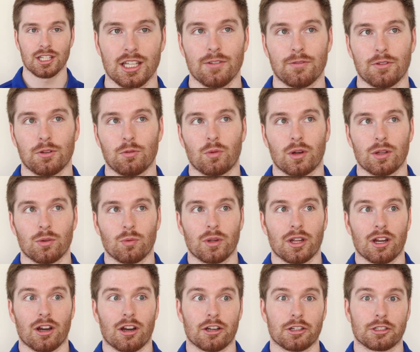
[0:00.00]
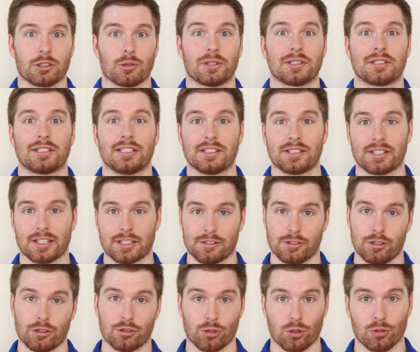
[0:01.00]
even when we are
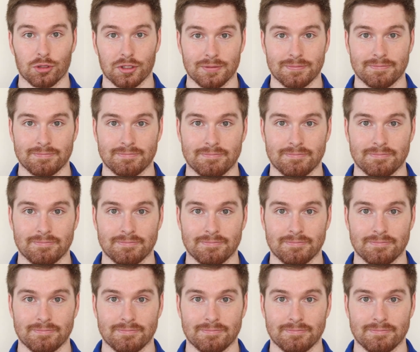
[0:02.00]
26 years old.